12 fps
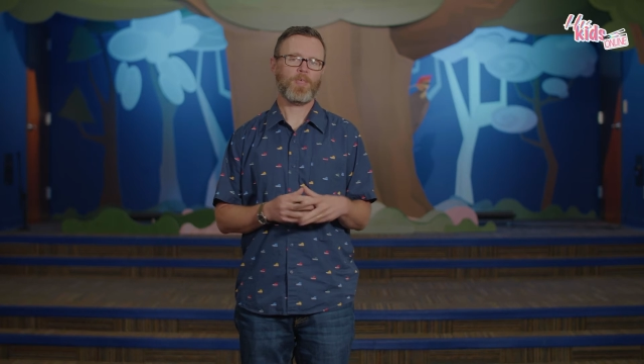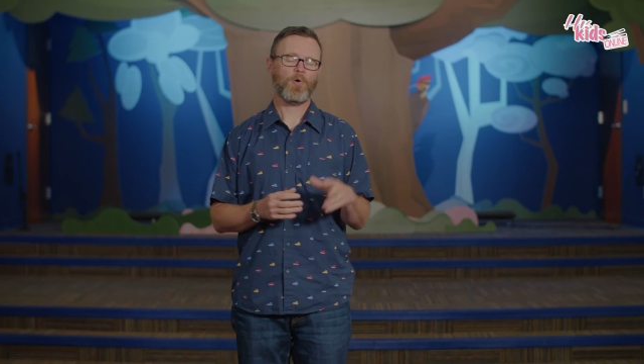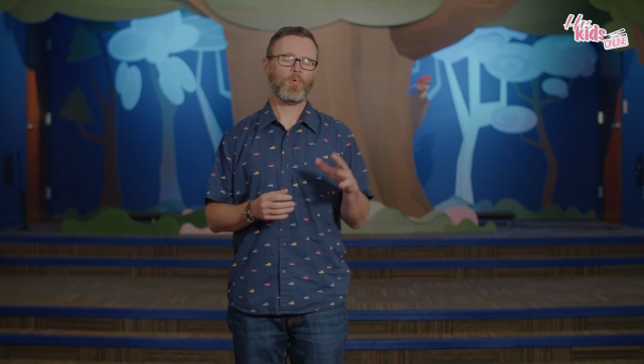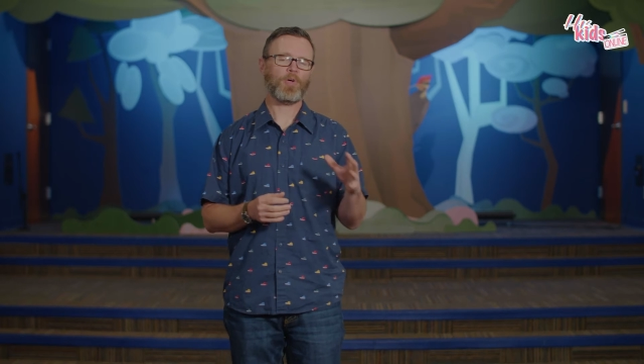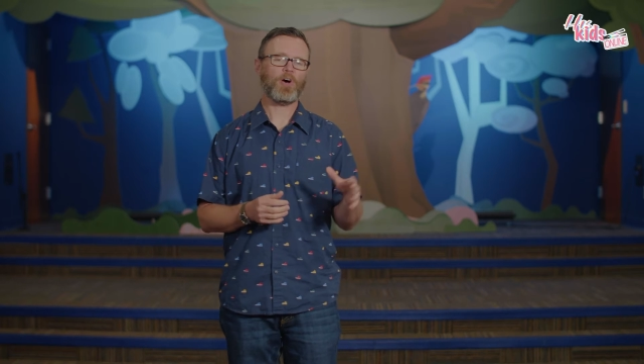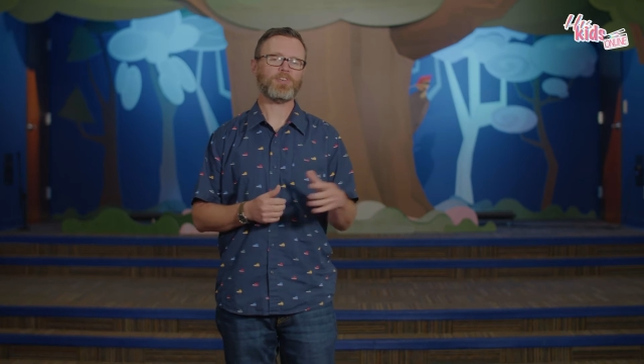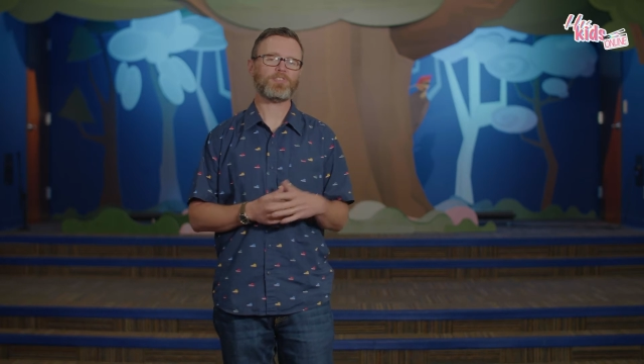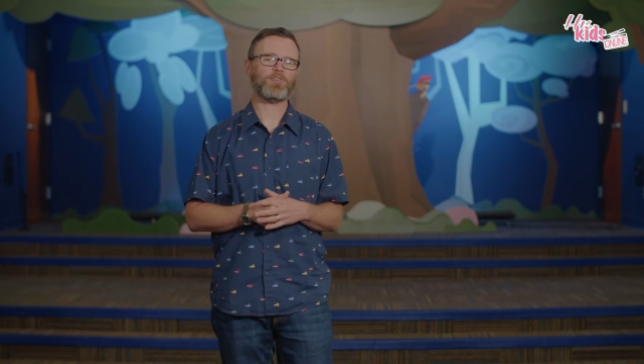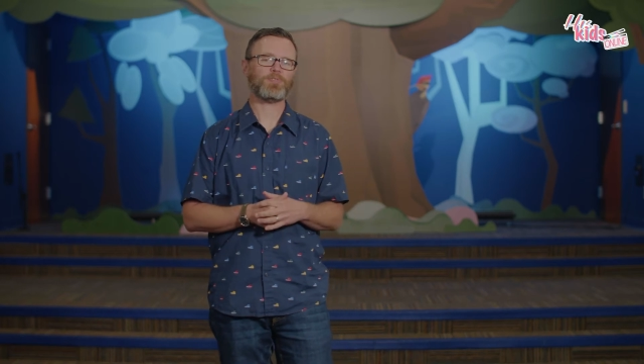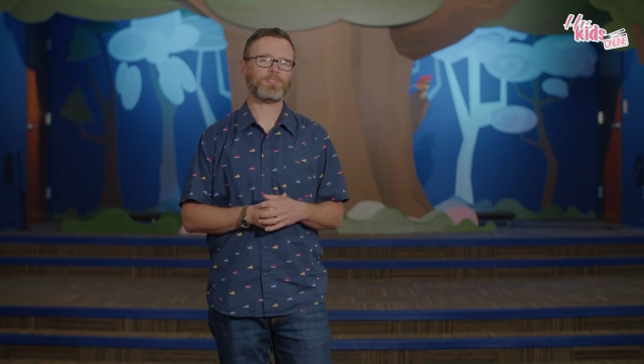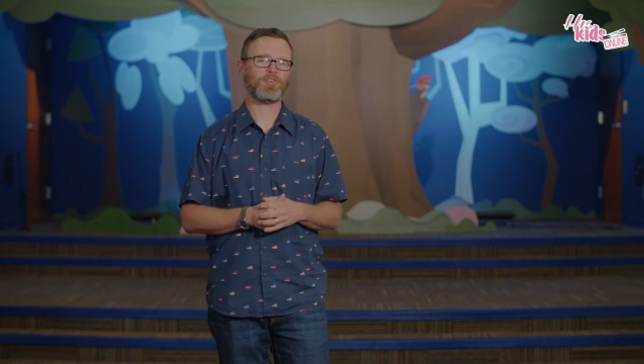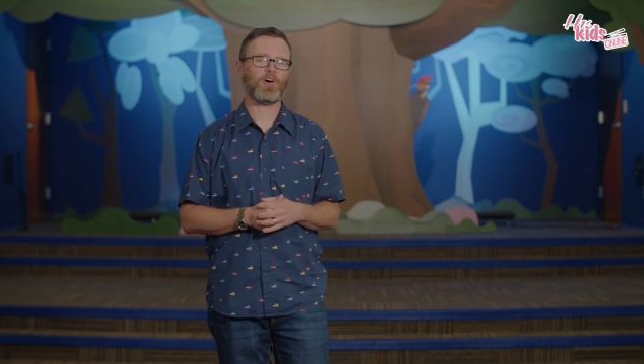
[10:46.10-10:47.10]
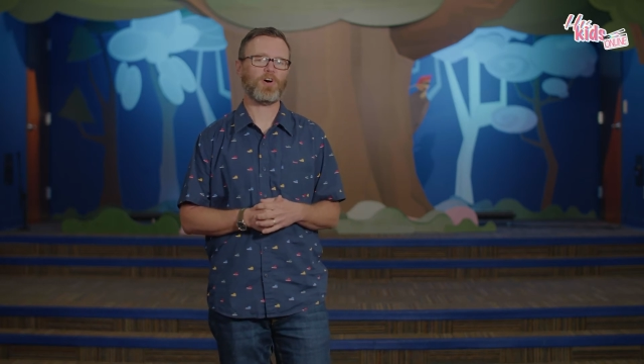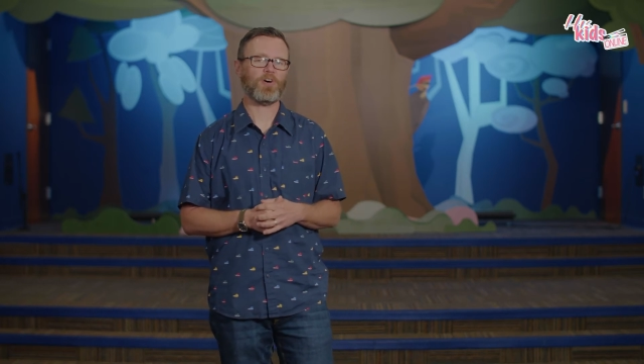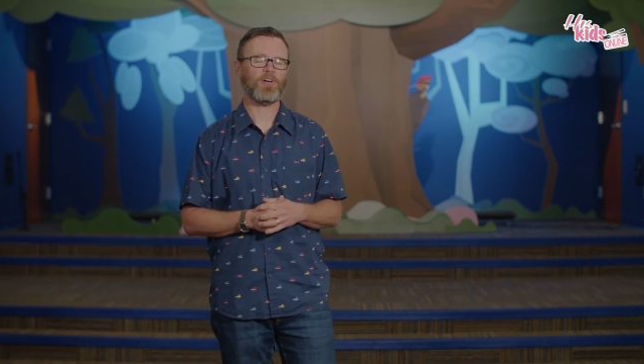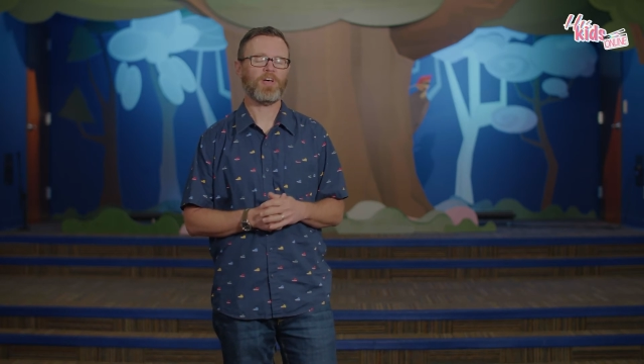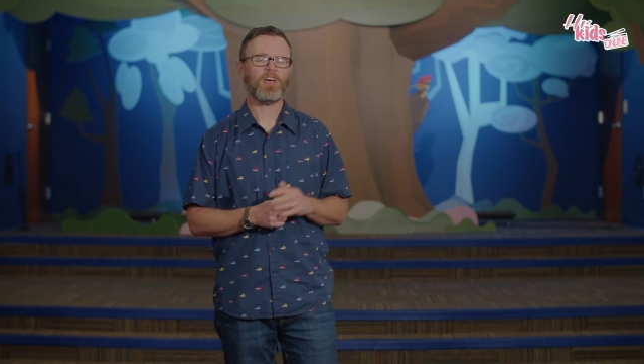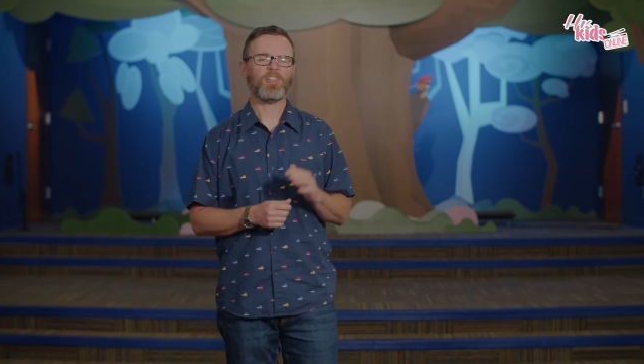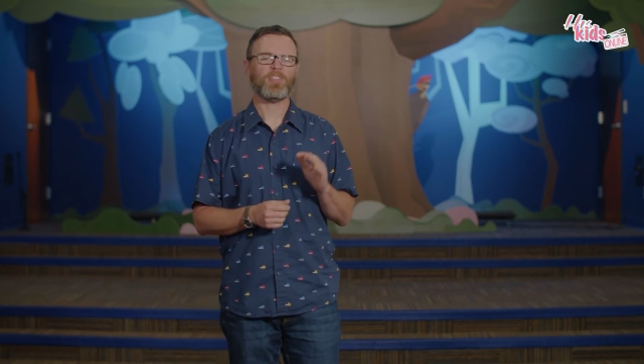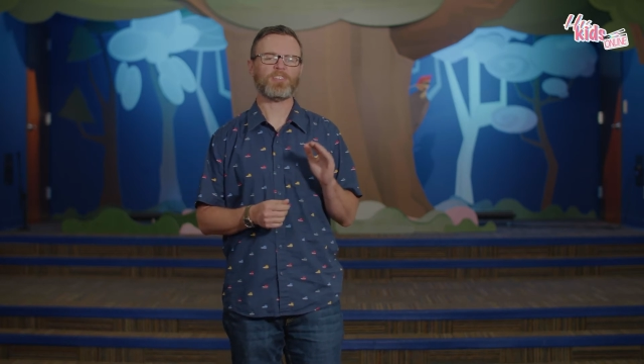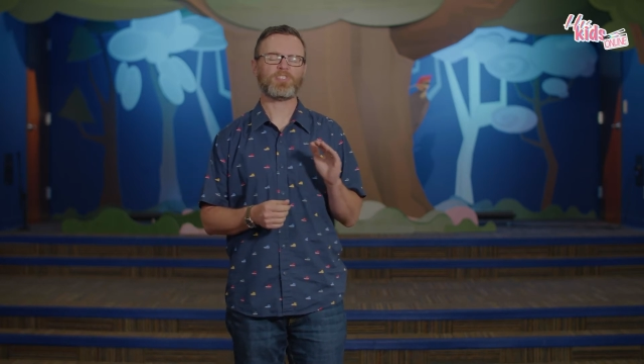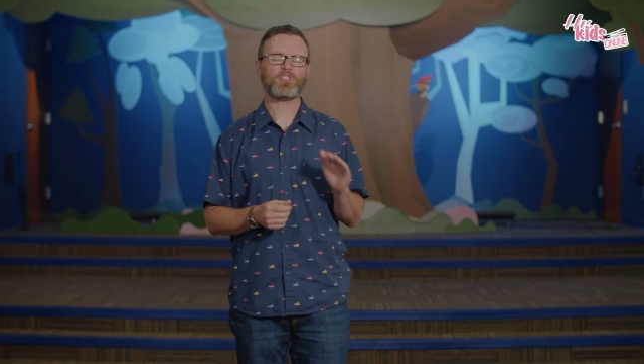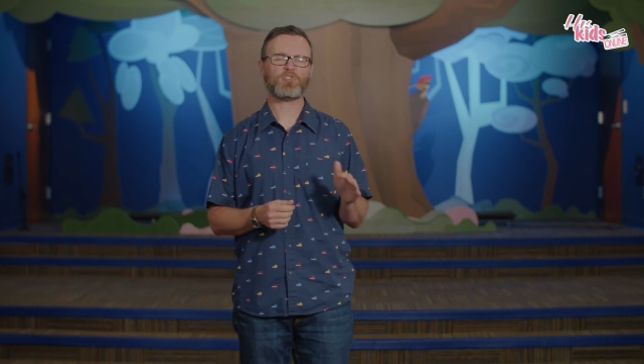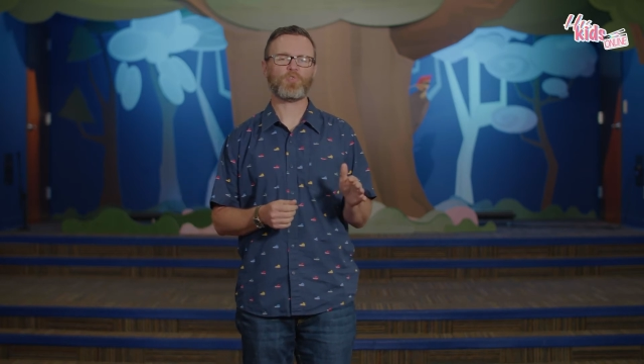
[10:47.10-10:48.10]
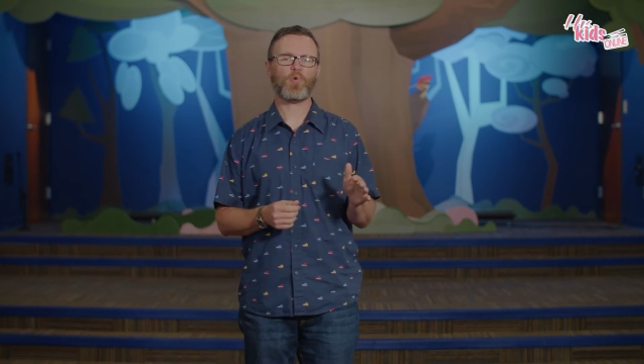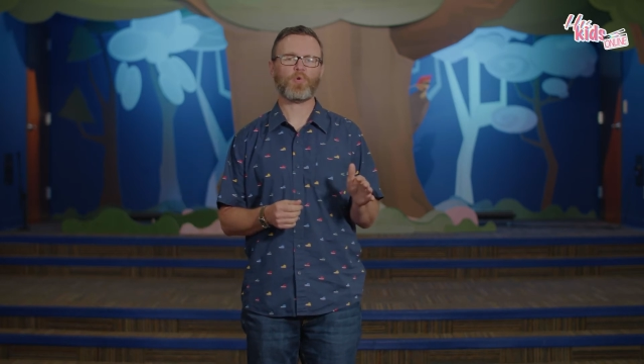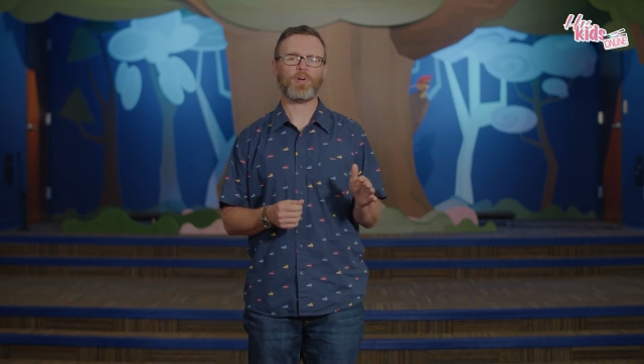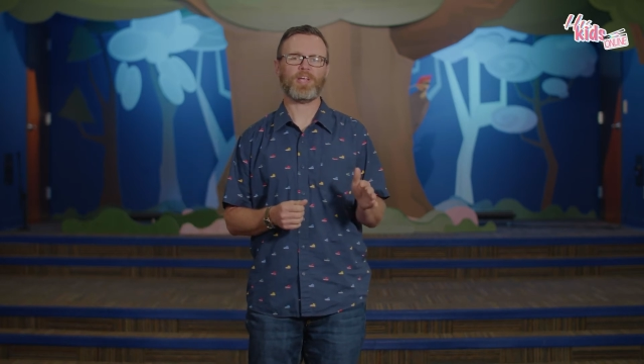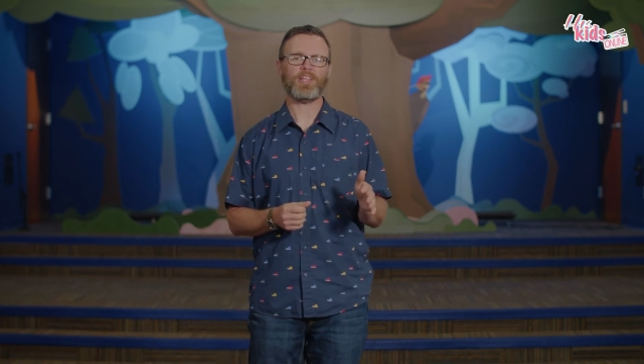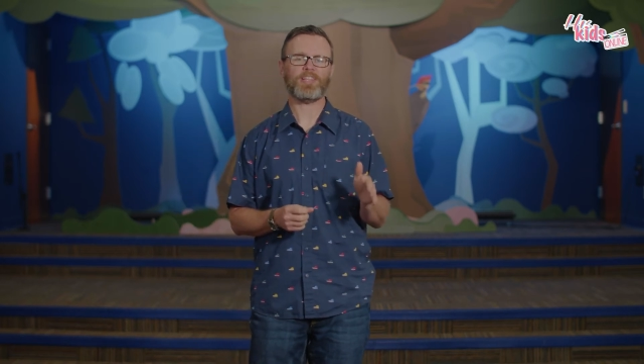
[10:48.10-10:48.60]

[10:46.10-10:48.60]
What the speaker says: We also saw the story